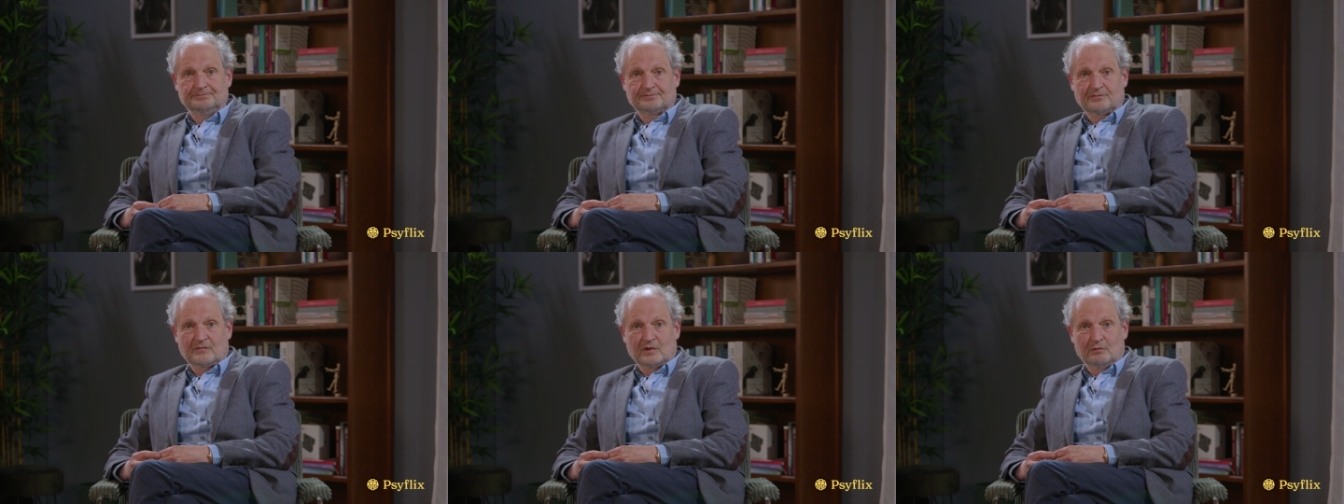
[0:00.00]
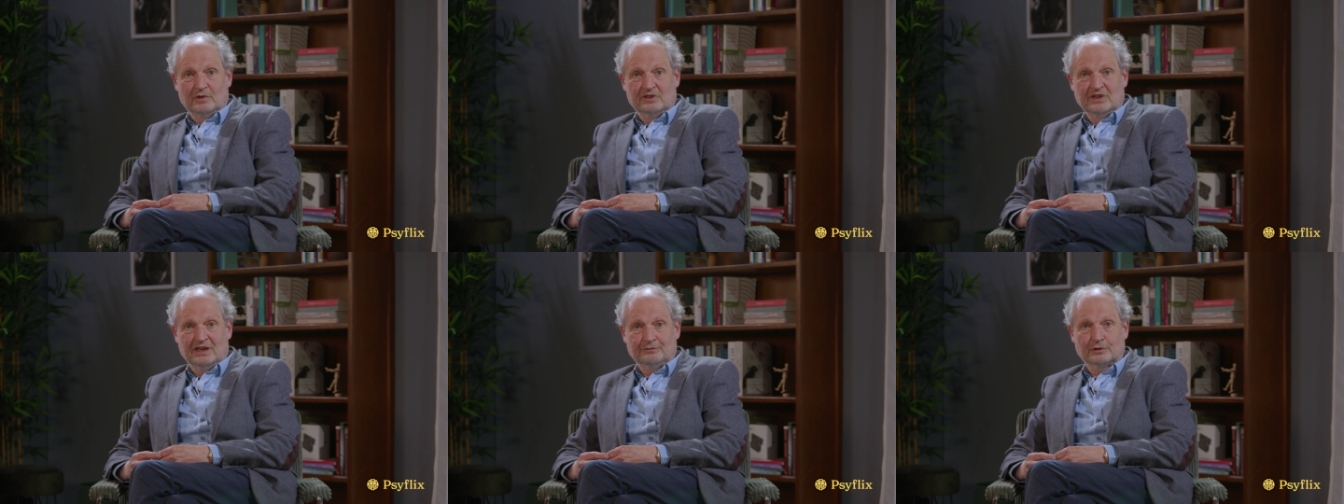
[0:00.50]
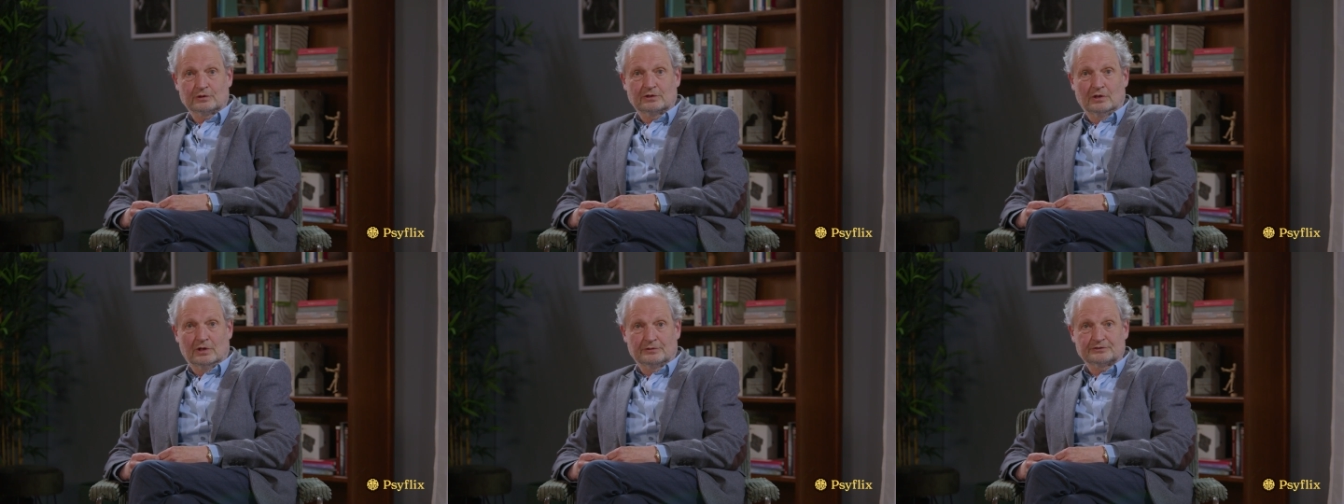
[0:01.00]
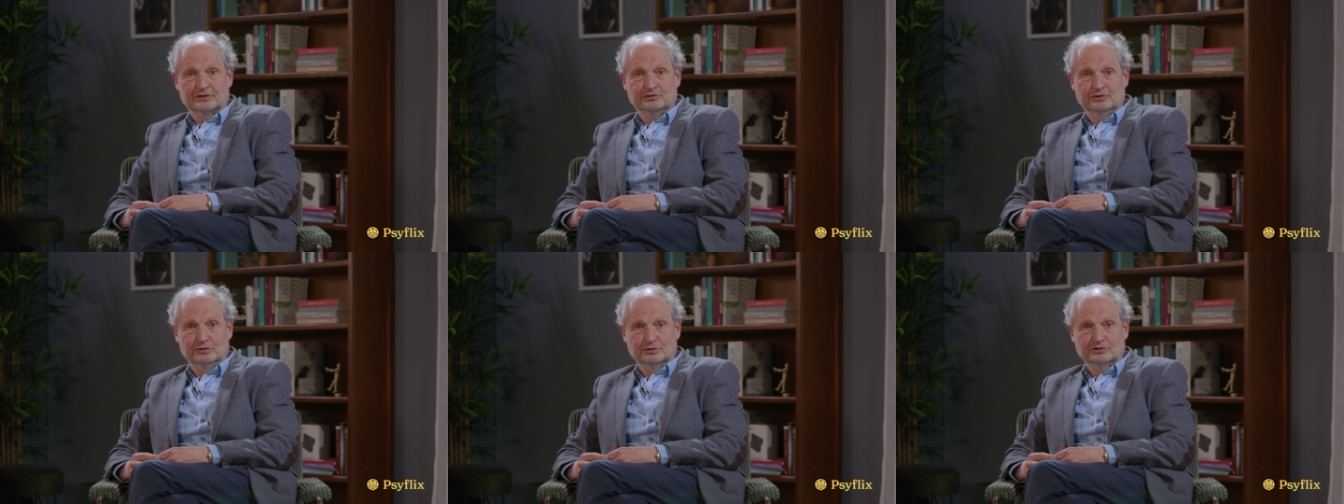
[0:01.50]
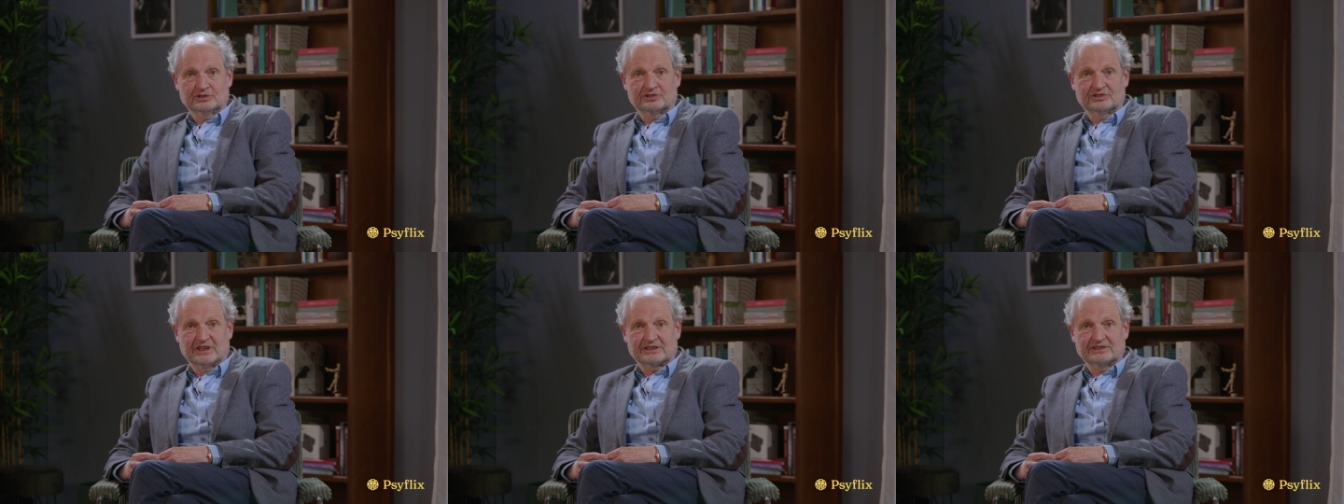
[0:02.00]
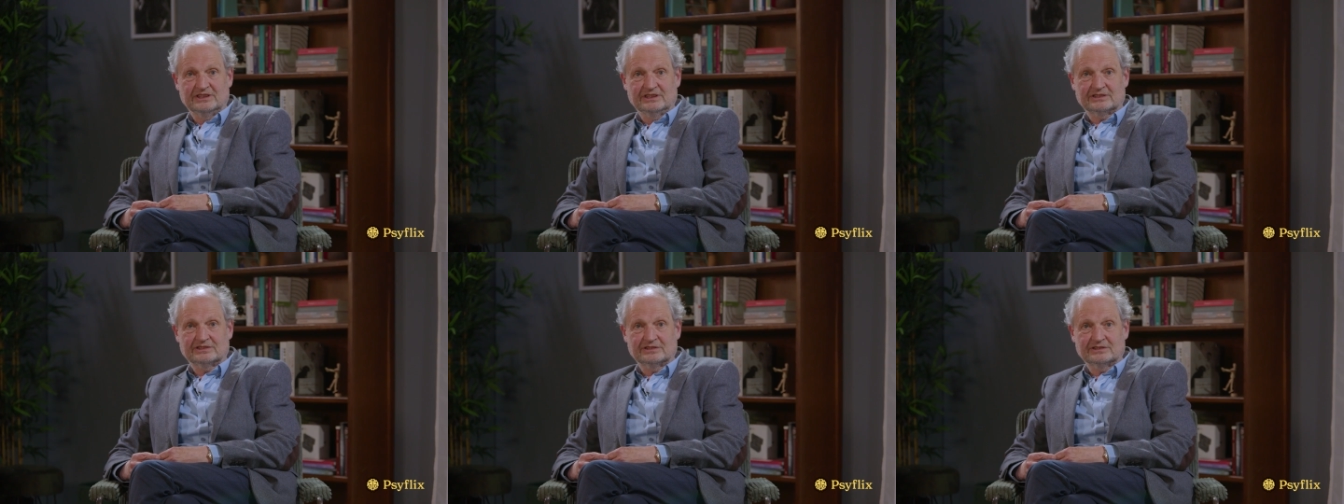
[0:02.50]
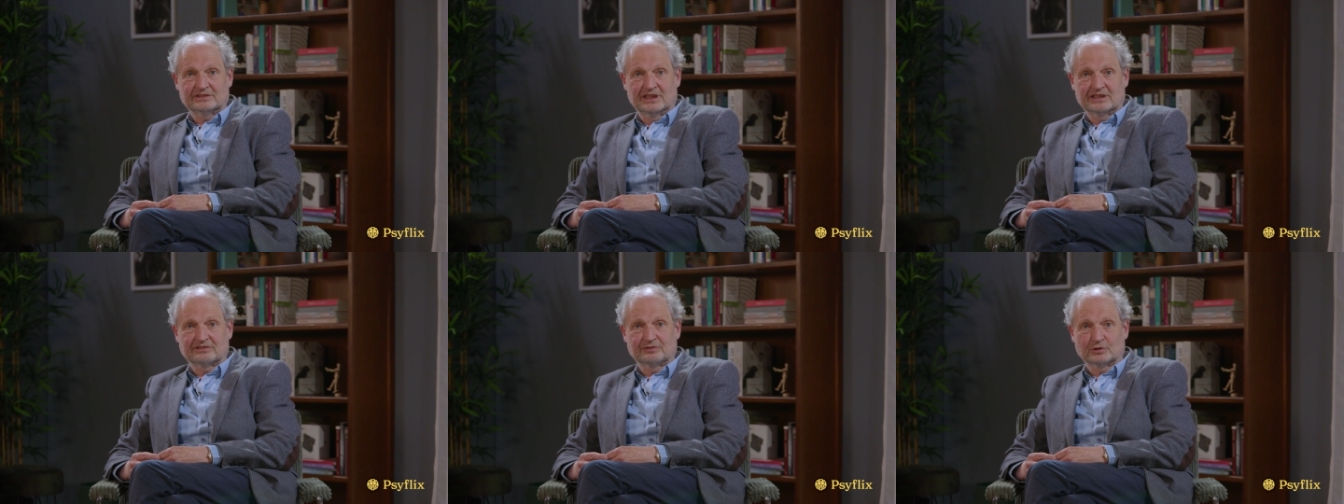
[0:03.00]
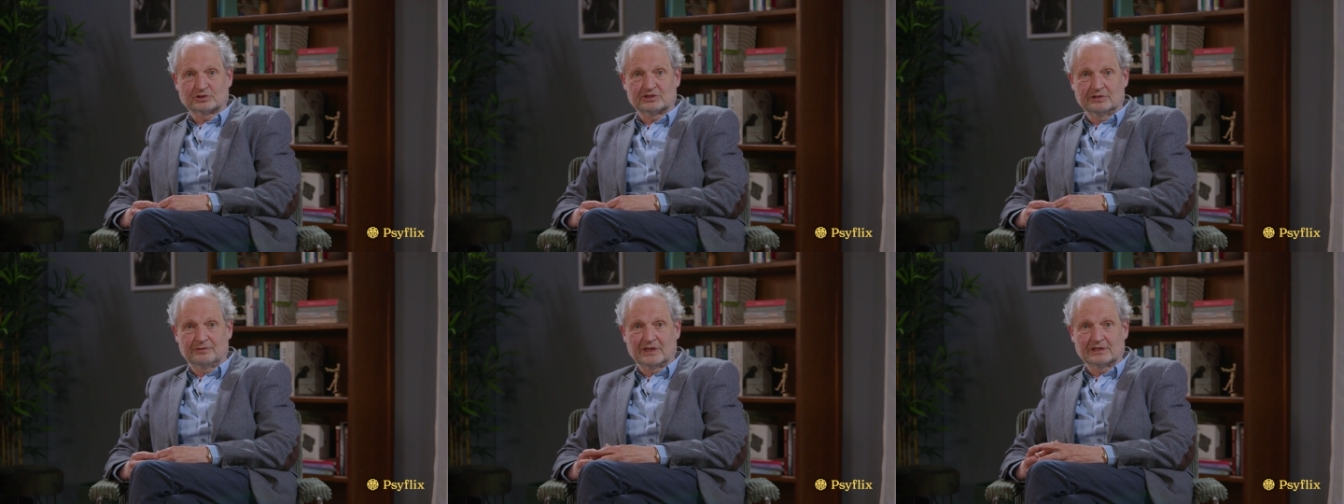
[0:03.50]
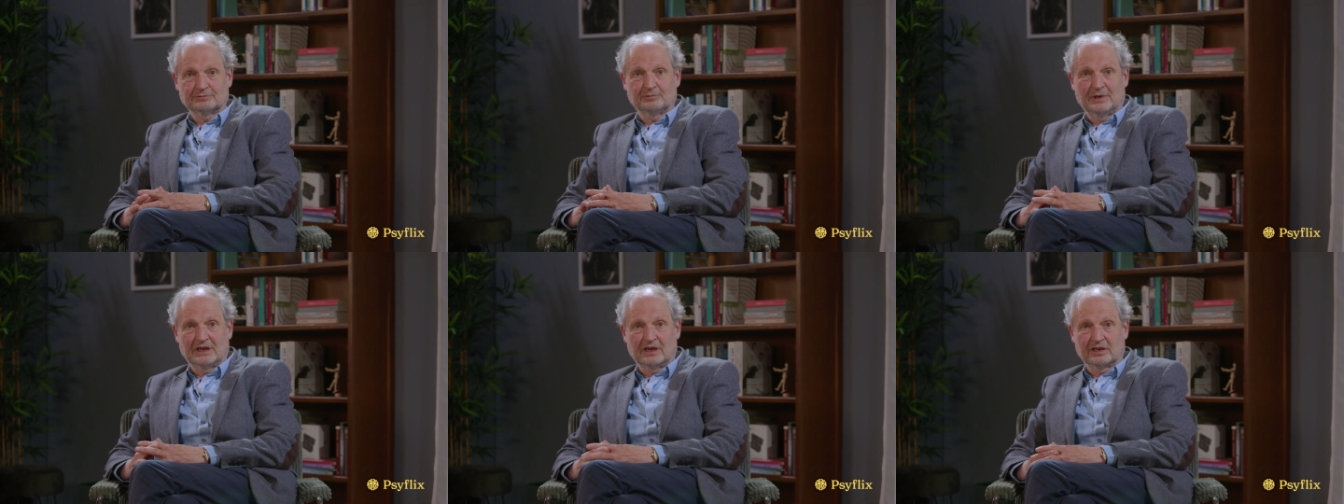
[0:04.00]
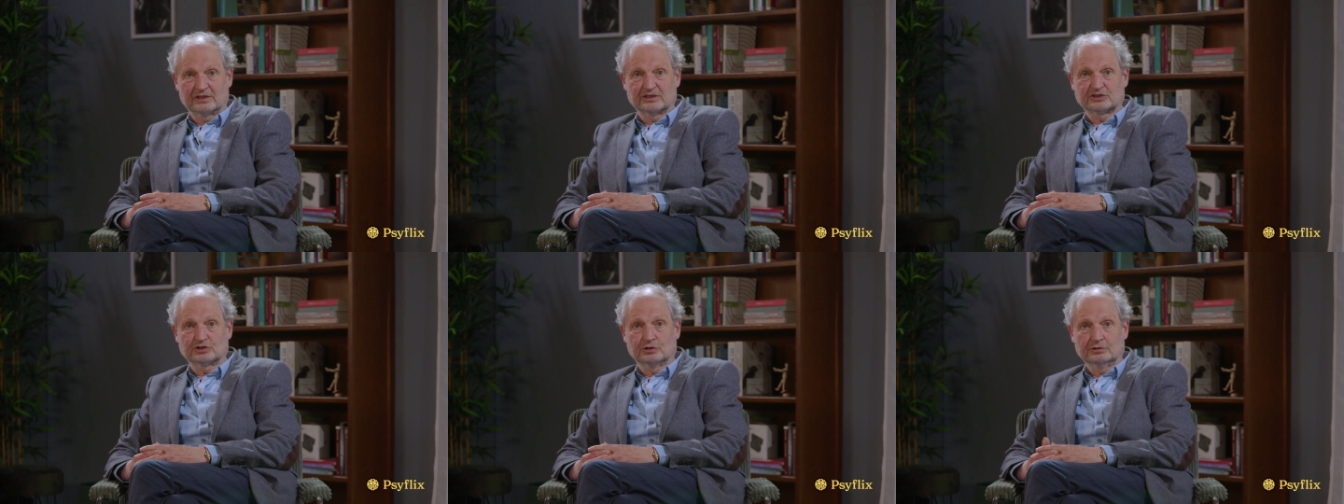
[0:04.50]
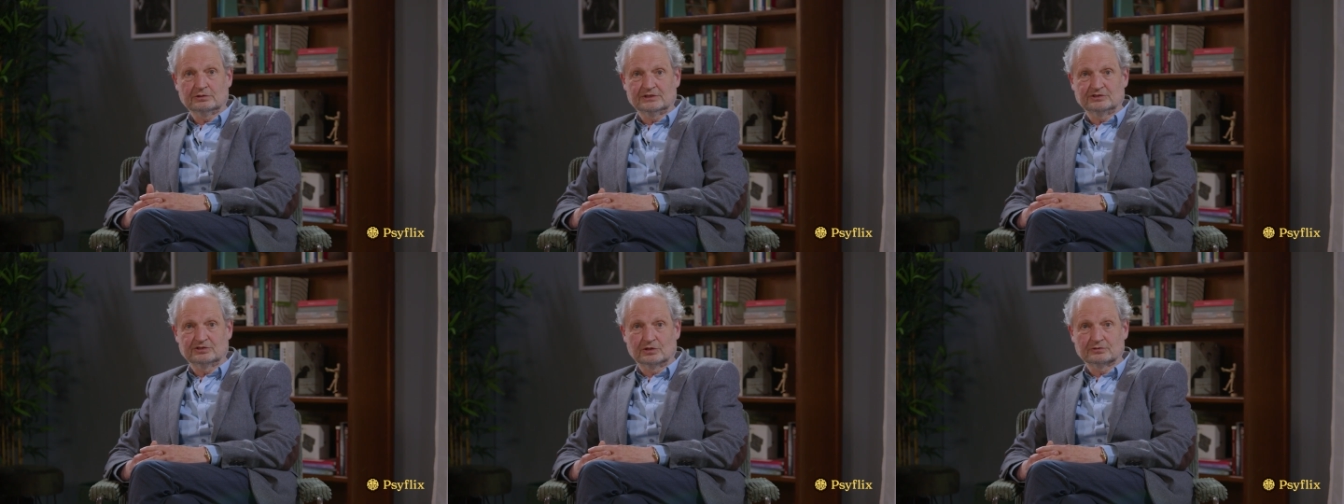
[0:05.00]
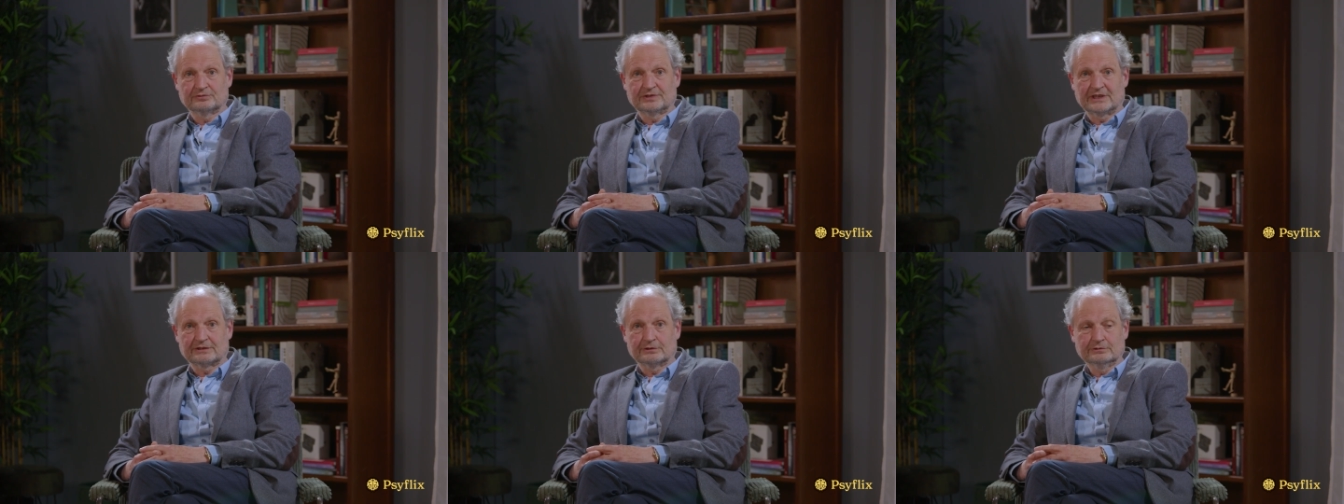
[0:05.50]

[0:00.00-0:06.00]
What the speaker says: We therefore often use a technique that was developed by Ida Shaw and Joan Farrell,